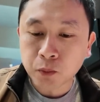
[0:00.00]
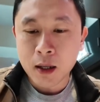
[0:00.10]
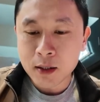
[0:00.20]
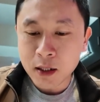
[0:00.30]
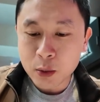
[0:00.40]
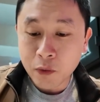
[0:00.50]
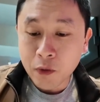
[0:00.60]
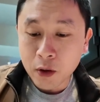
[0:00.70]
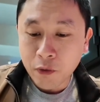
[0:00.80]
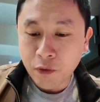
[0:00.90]
And since we've
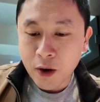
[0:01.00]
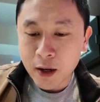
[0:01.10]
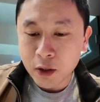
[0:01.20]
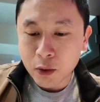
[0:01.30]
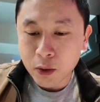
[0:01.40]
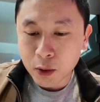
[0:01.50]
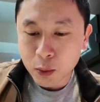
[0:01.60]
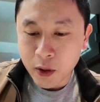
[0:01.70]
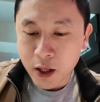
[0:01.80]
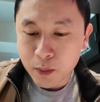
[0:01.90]
got the fried
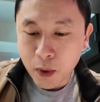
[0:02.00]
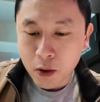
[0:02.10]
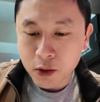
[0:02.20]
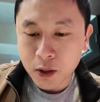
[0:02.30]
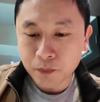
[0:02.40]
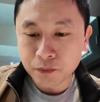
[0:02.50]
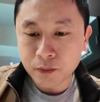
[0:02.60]
noodles with this box,